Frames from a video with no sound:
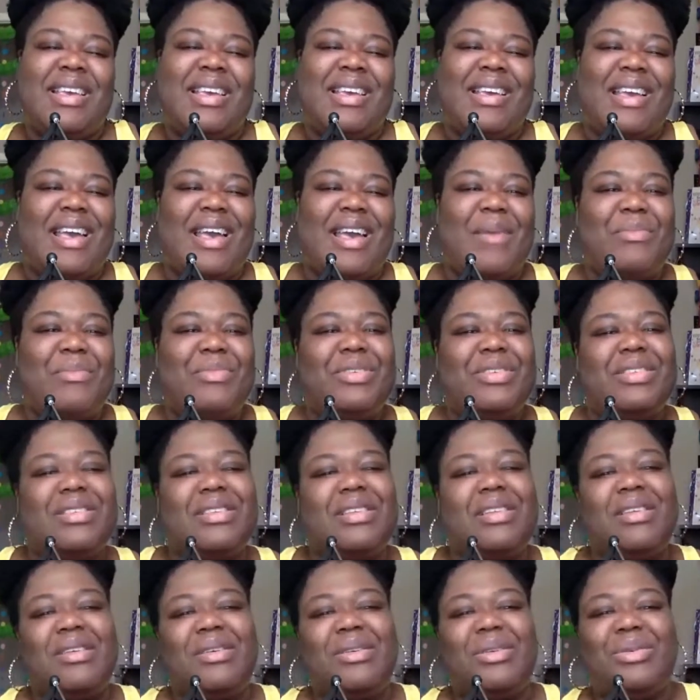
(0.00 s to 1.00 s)
I'm just a
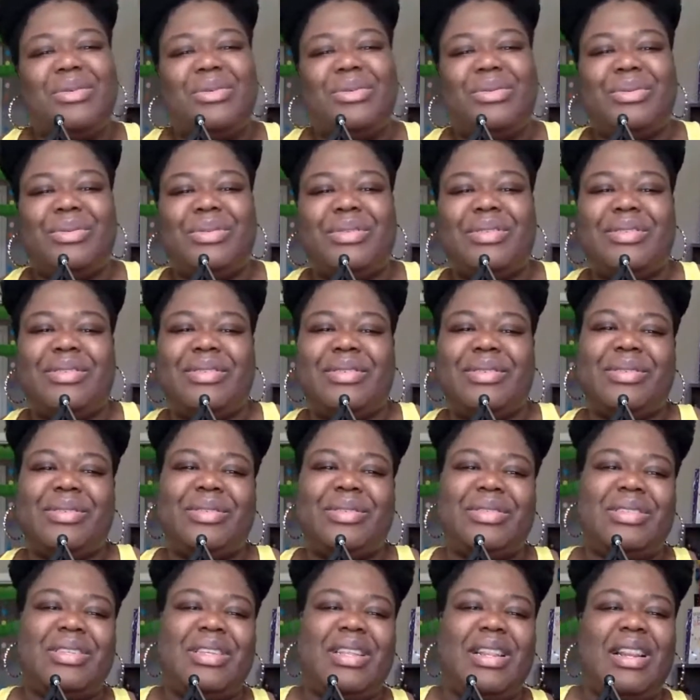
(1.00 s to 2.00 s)
little
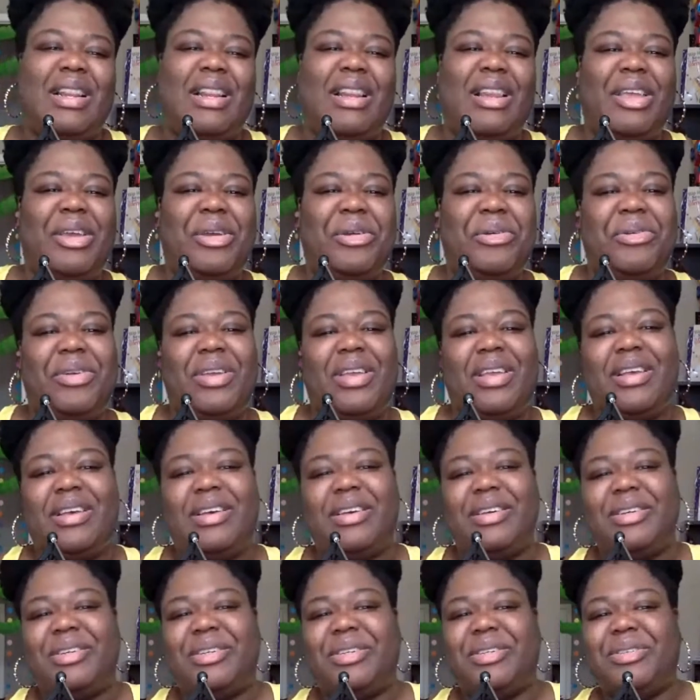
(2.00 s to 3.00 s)
leery
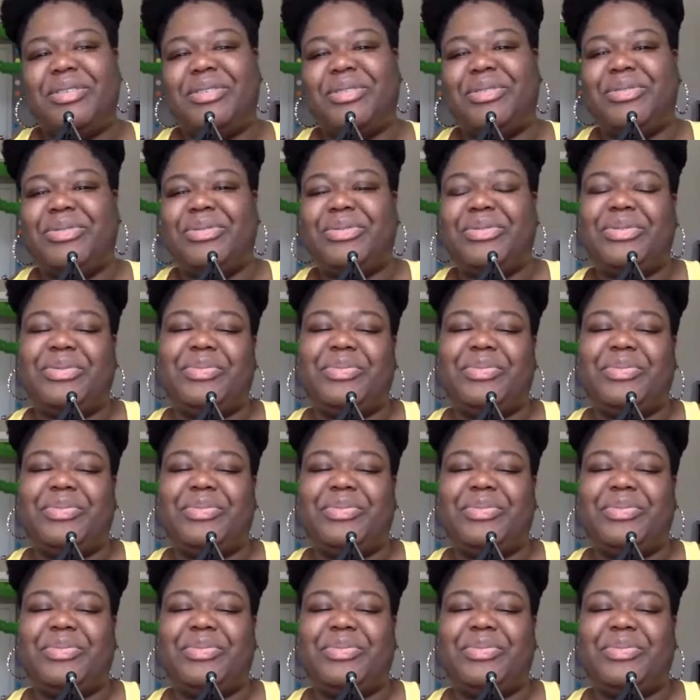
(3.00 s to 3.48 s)
of